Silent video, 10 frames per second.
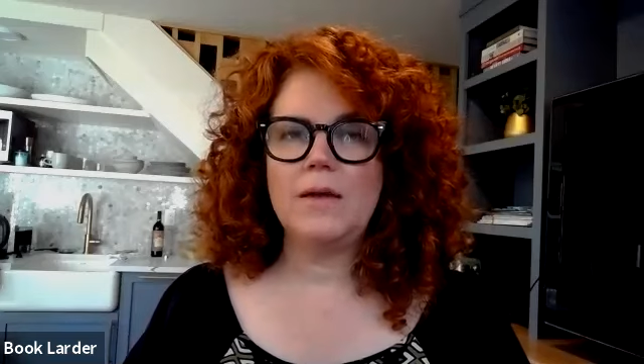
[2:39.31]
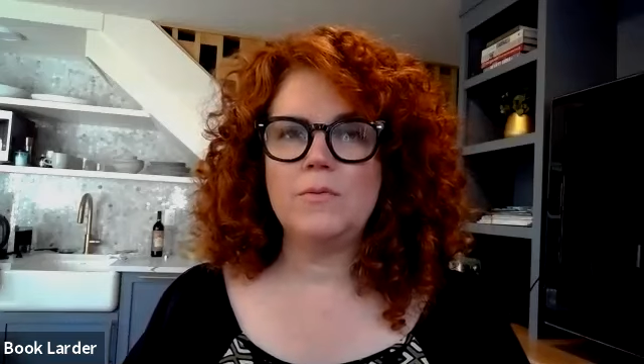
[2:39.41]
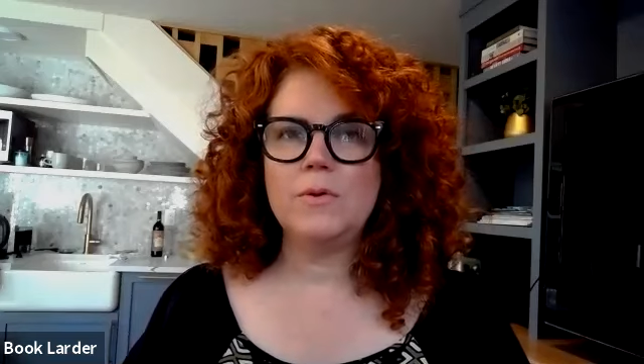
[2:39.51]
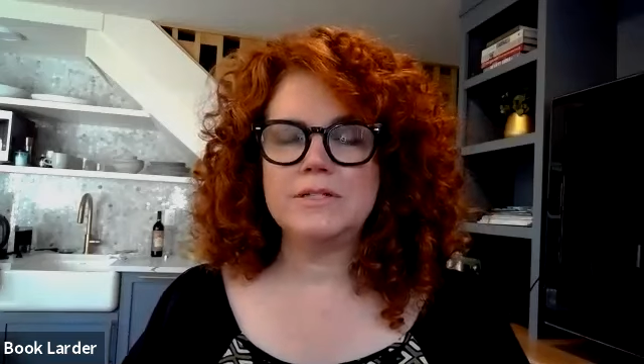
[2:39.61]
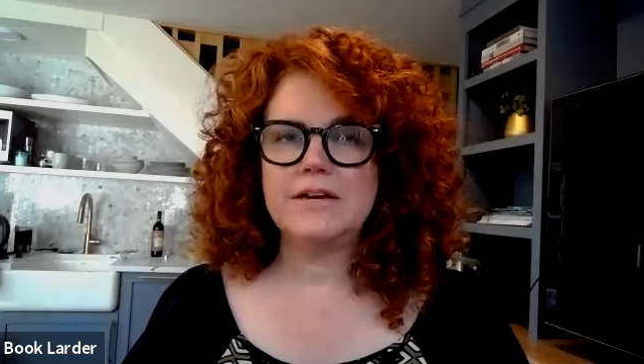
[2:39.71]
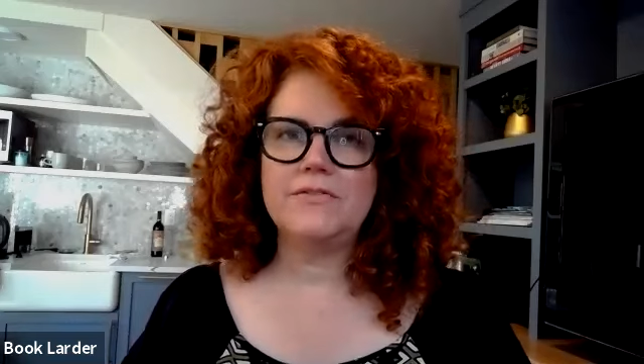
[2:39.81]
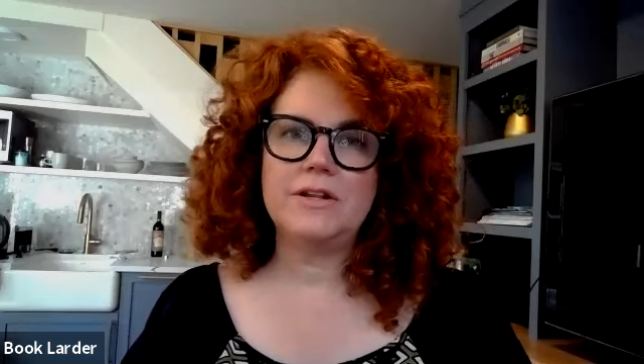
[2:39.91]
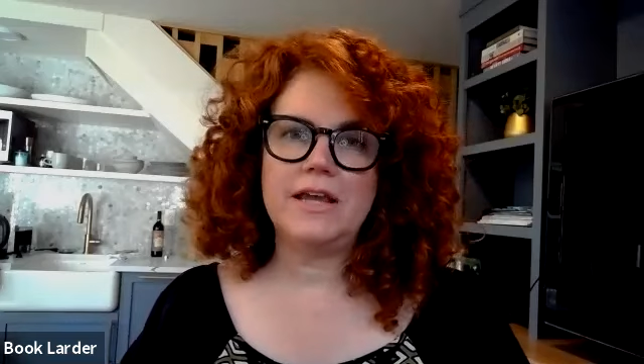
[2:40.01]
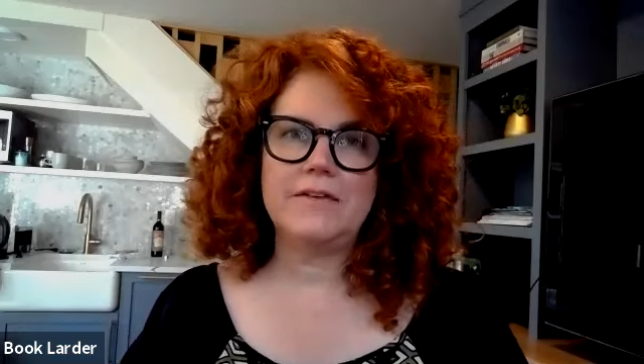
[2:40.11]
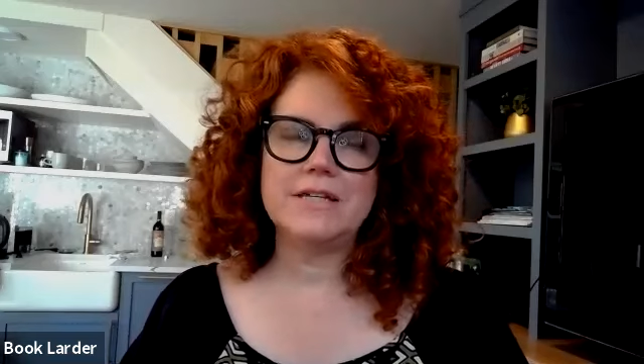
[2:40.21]
and we will
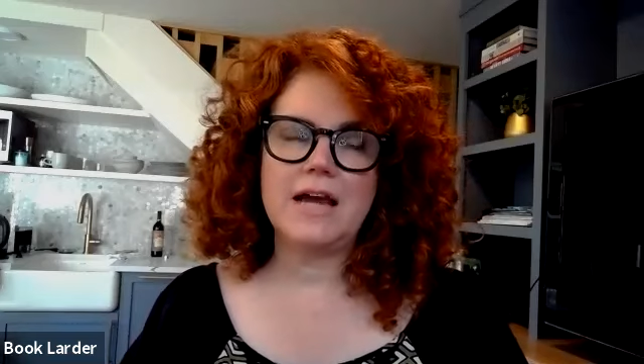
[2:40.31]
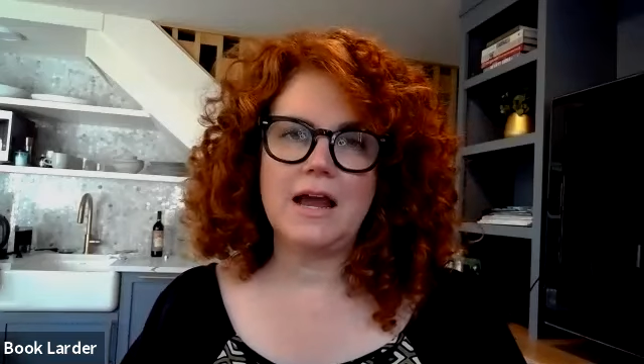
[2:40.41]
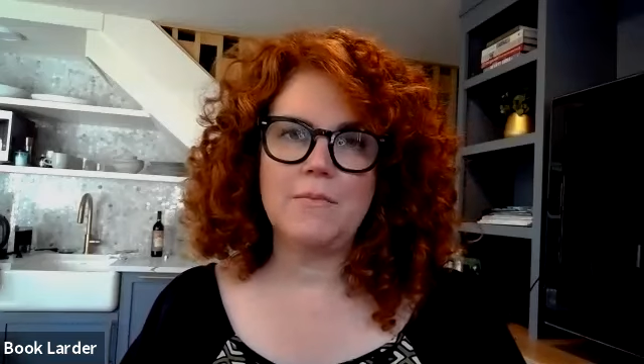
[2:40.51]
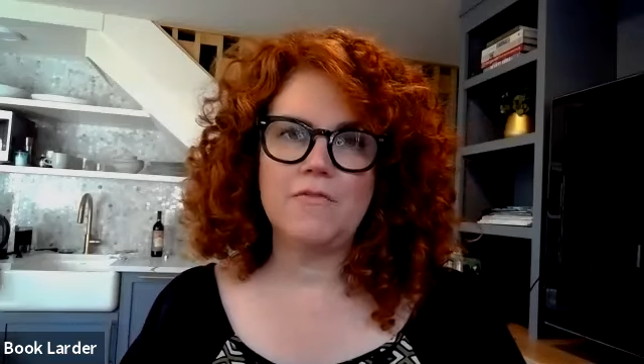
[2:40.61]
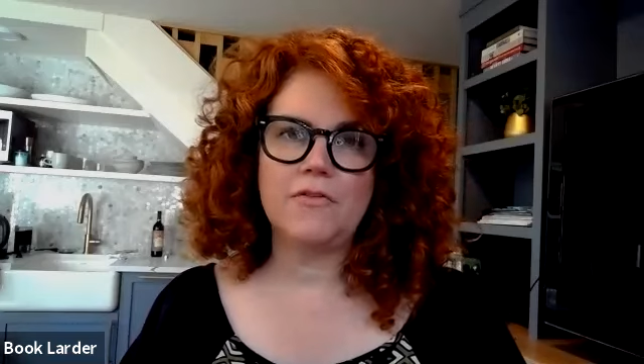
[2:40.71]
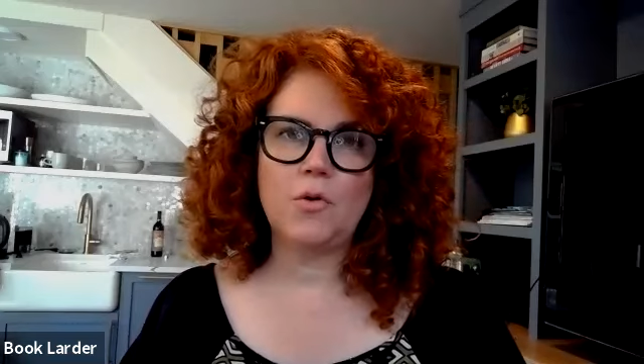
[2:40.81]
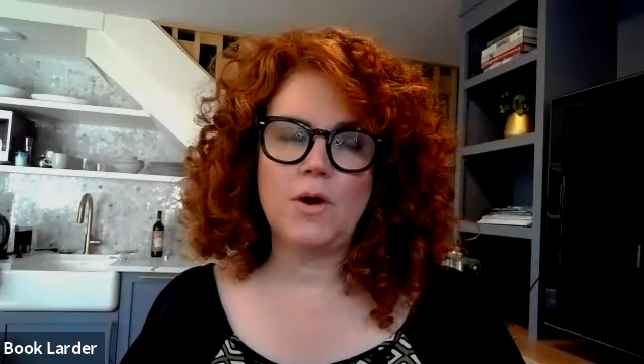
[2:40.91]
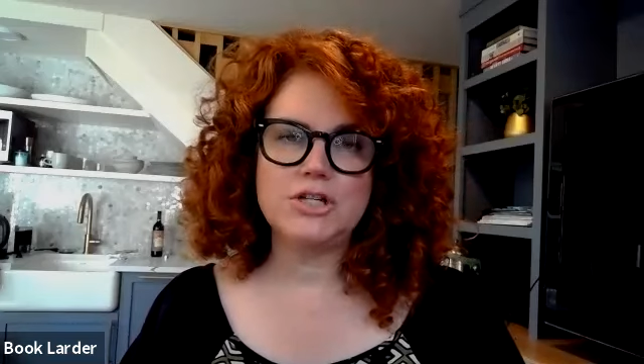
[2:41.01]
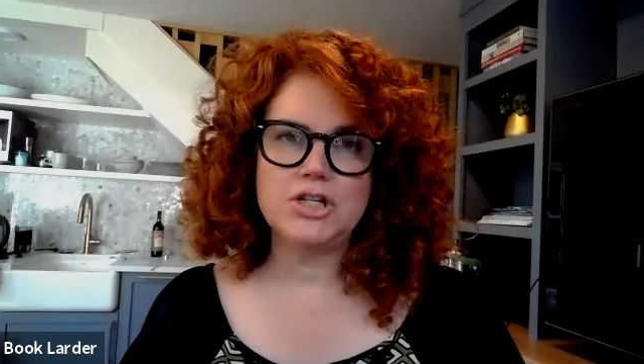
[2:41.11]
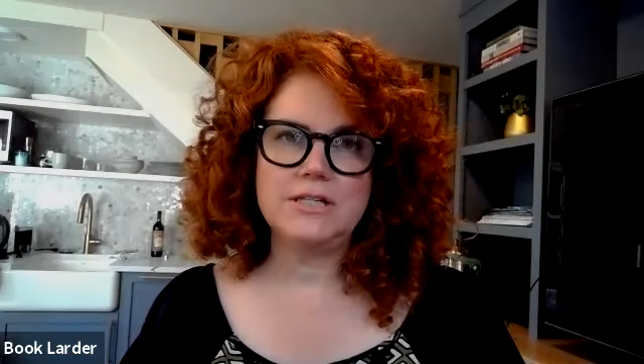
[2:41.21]
definitely have time for
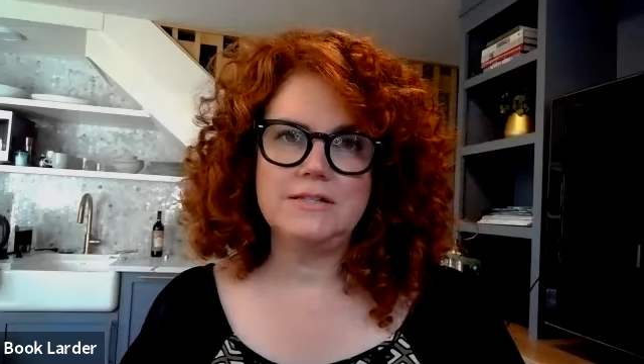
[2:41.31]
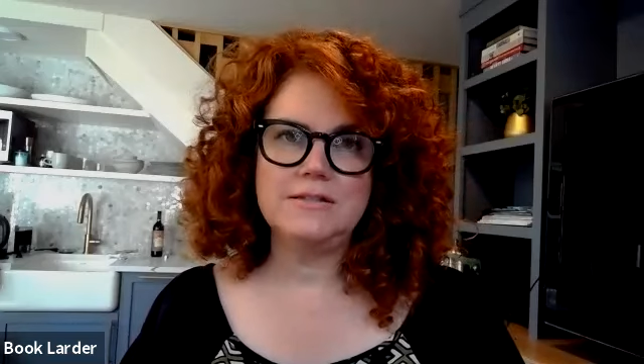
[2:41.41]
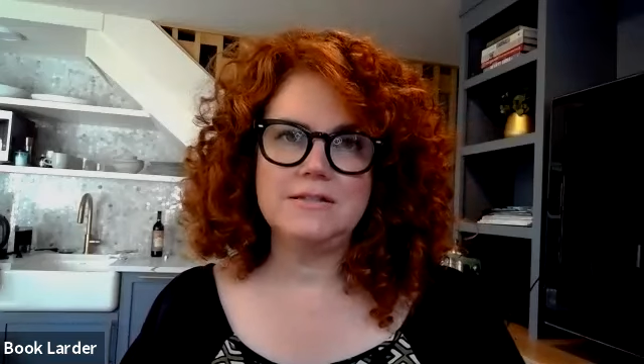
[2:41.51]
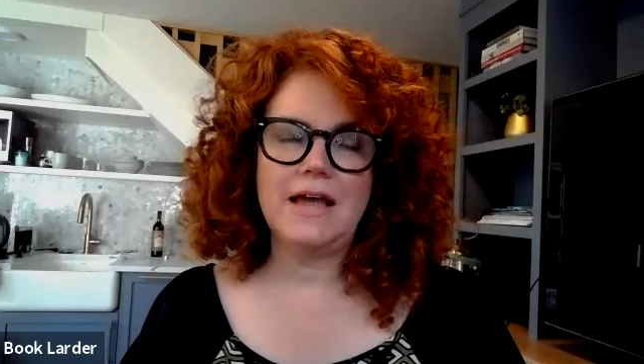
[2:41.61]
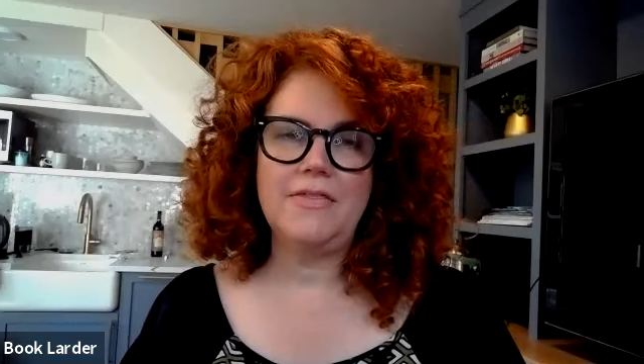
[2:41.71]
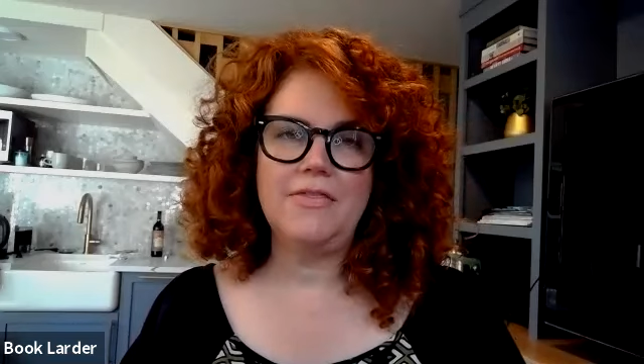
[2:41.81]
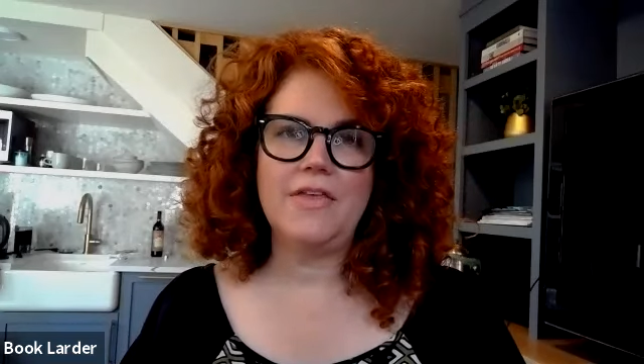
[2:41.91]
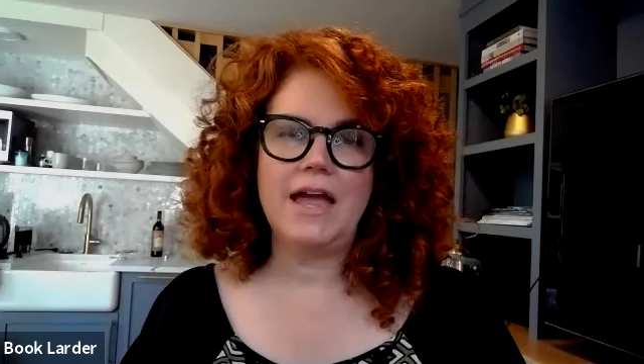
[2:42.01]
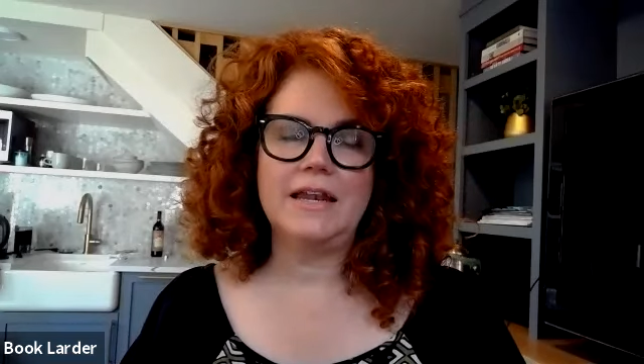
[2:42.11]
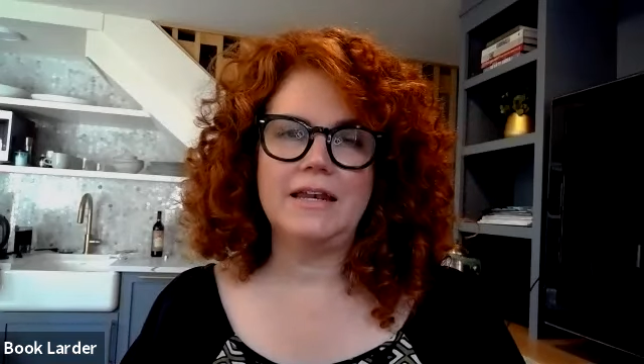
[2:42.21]
questions, and
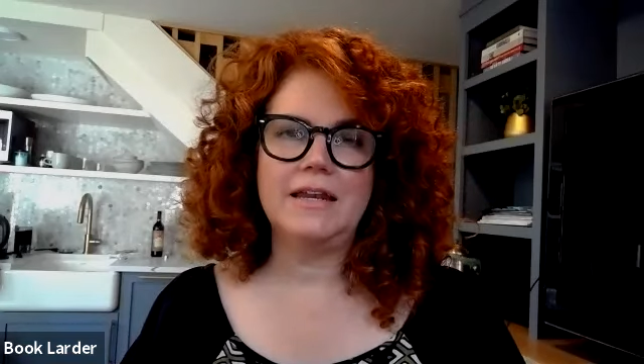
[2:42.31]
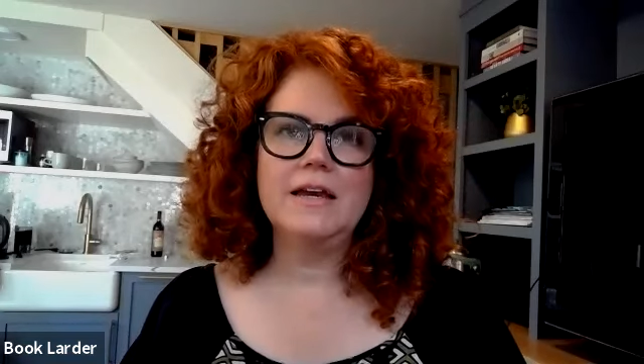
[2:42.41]
then